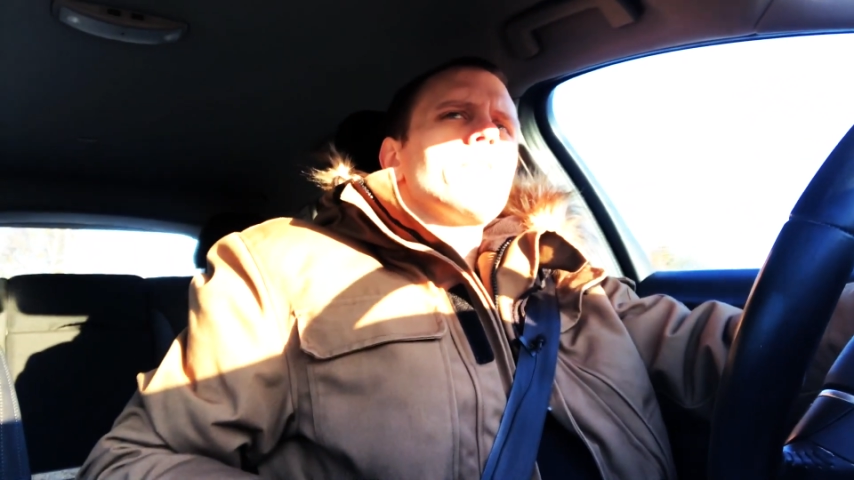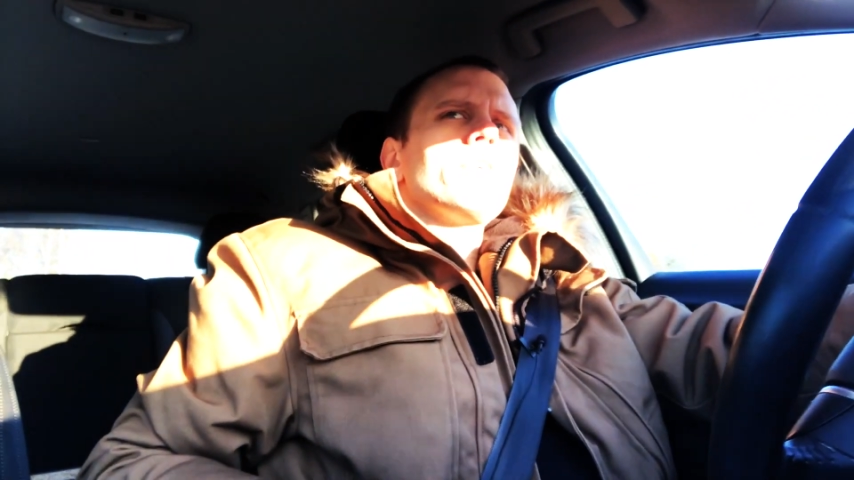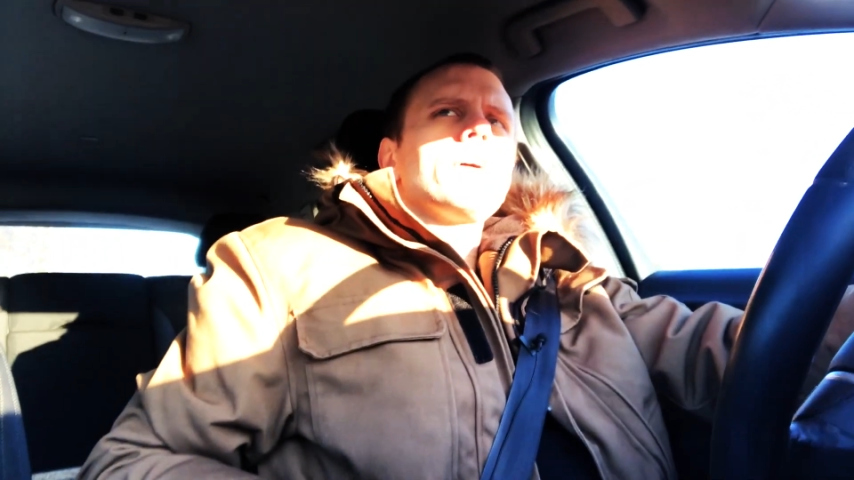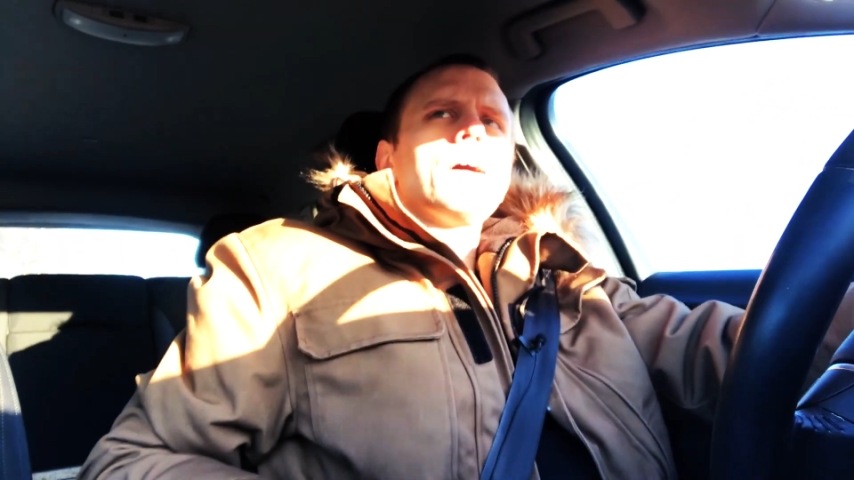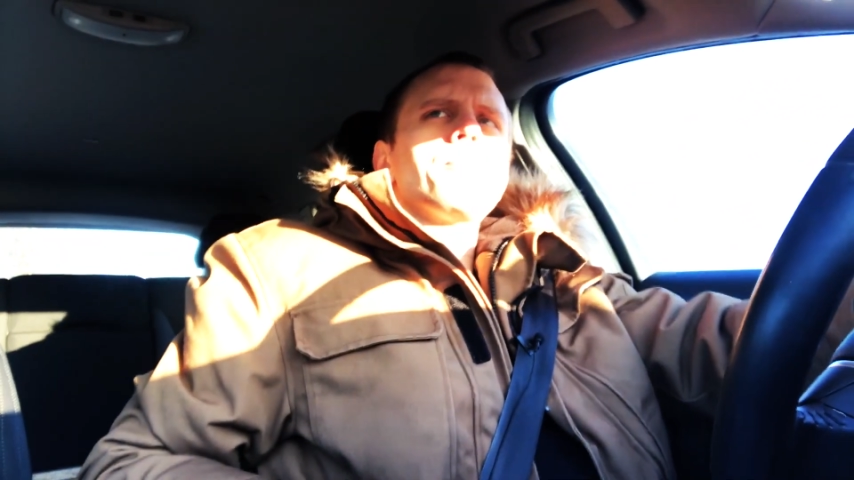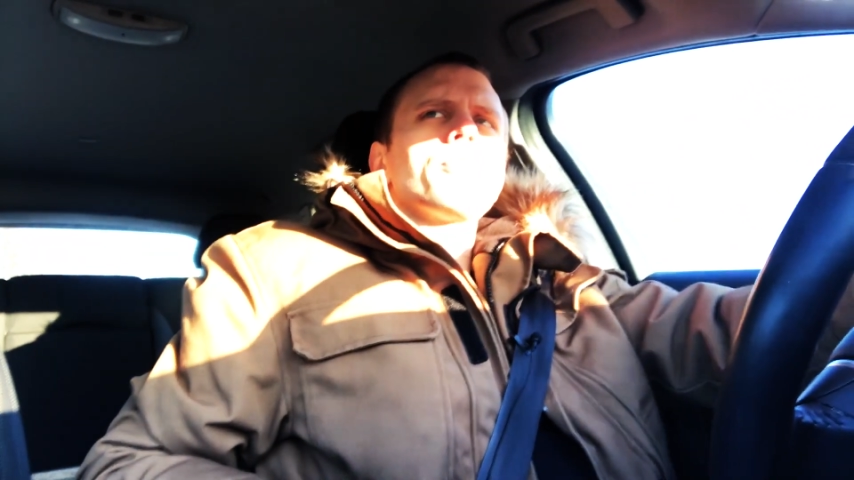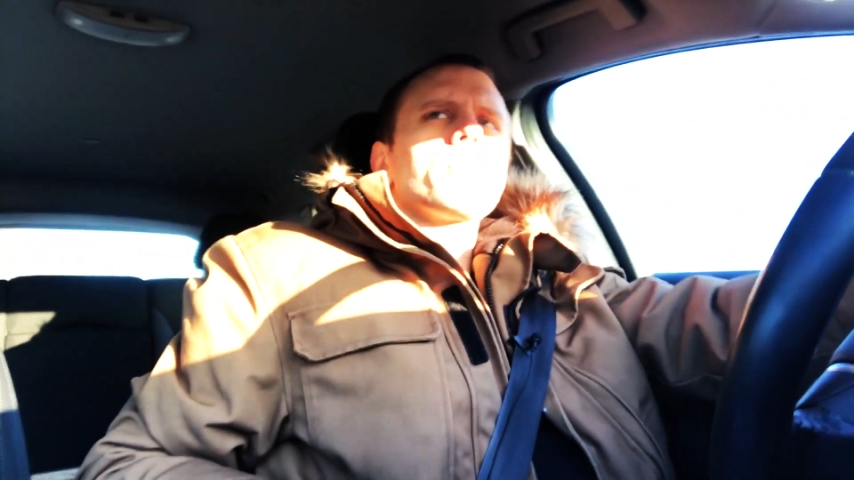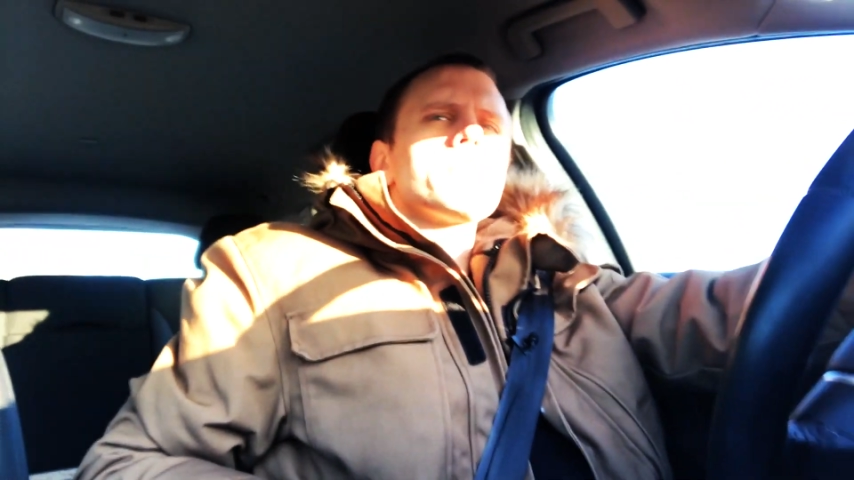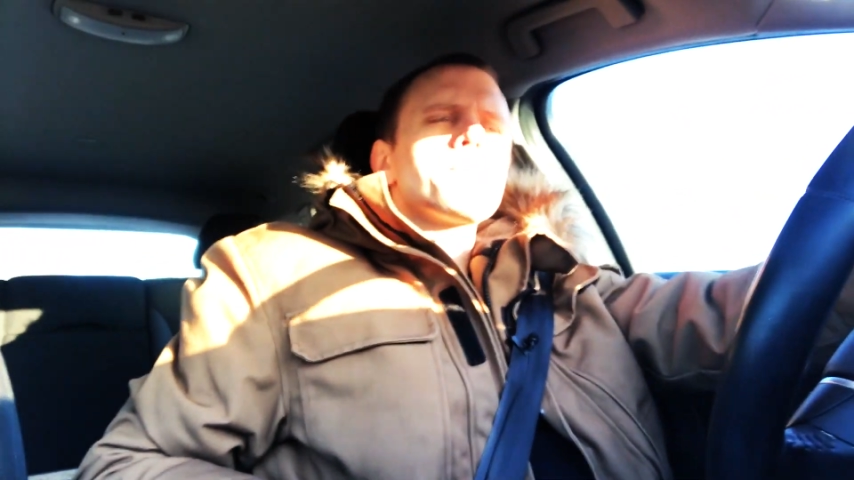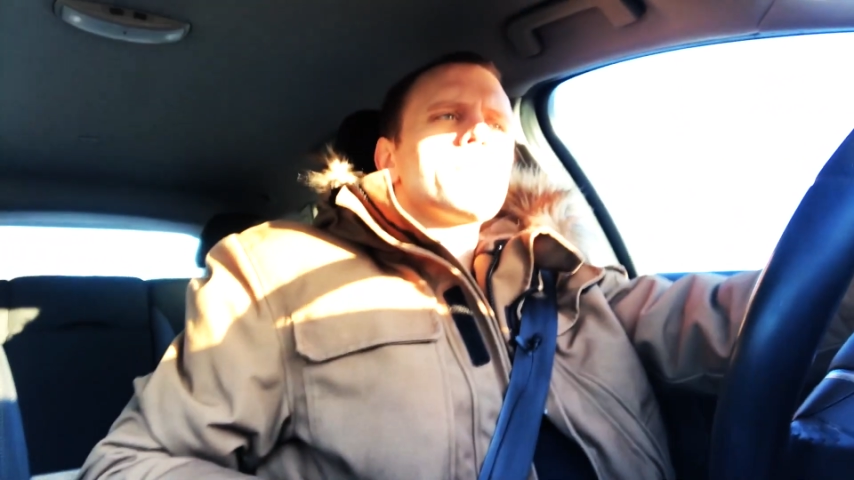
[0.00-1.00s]
very hyped for
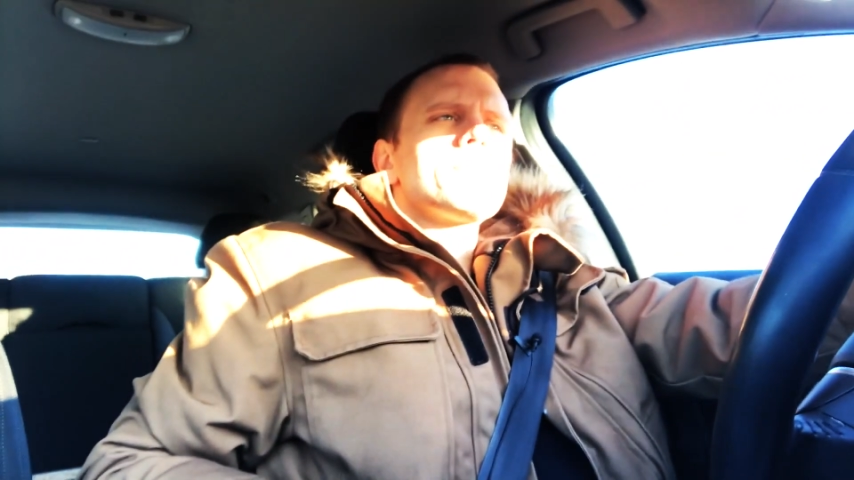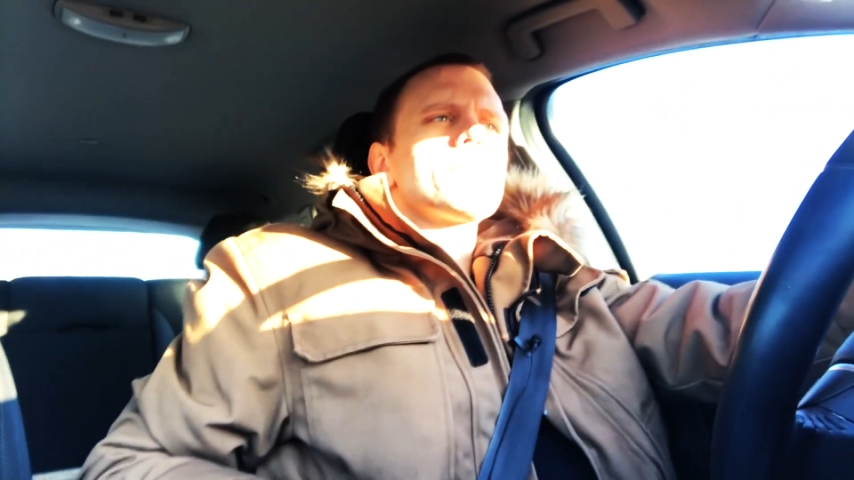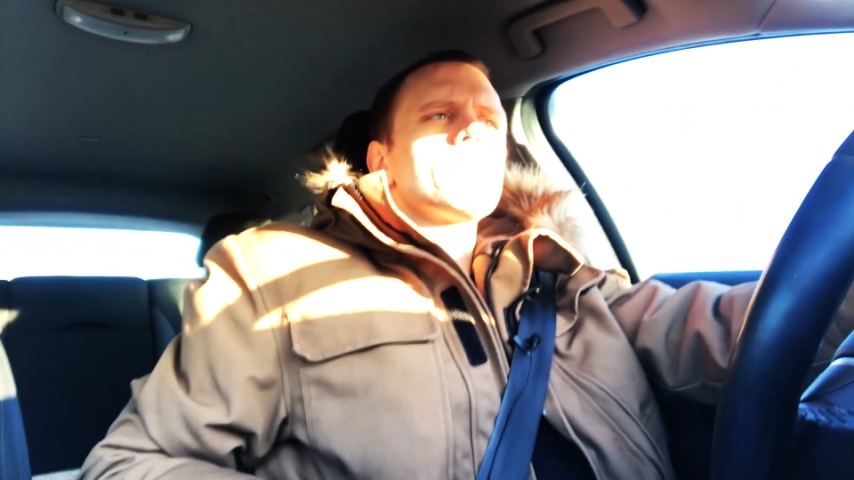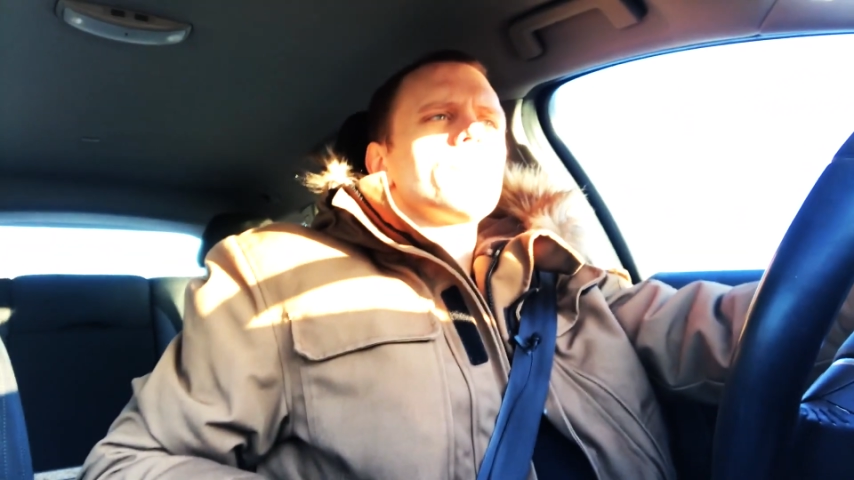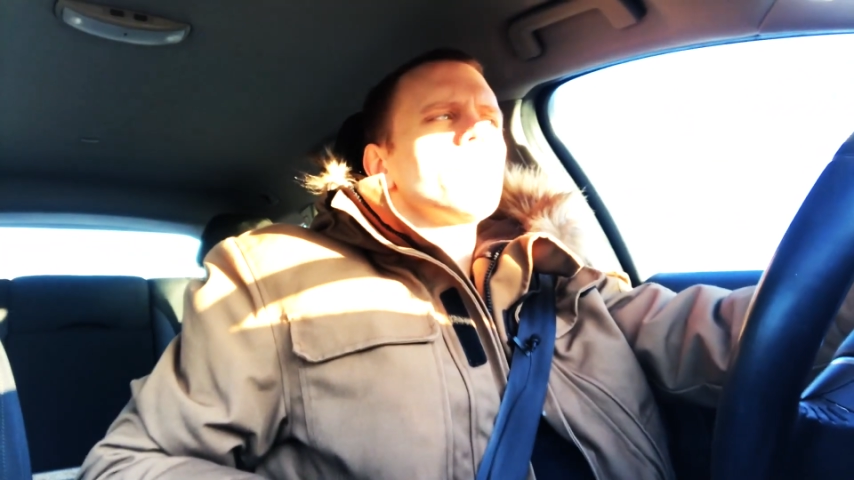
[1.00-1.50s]
Christmas.